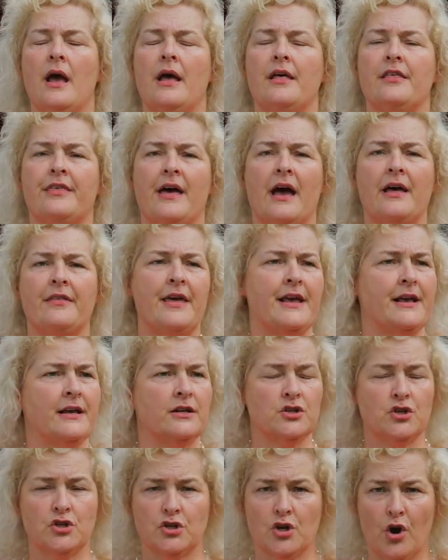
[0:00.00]
that they
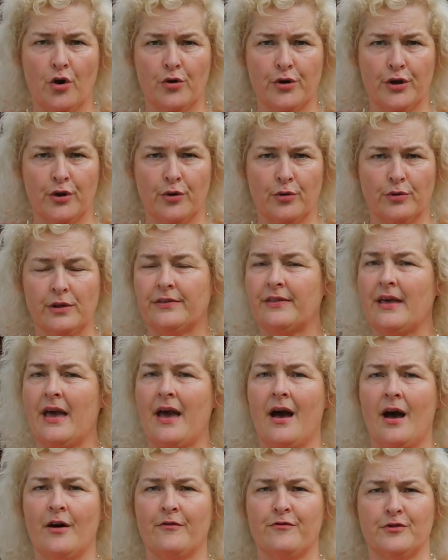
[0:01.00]
can show you that they
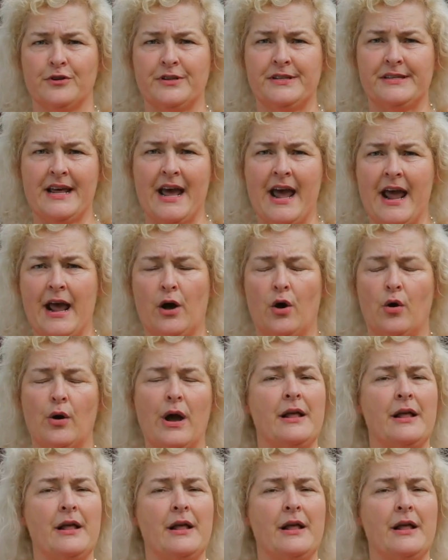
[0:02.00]
have for sale.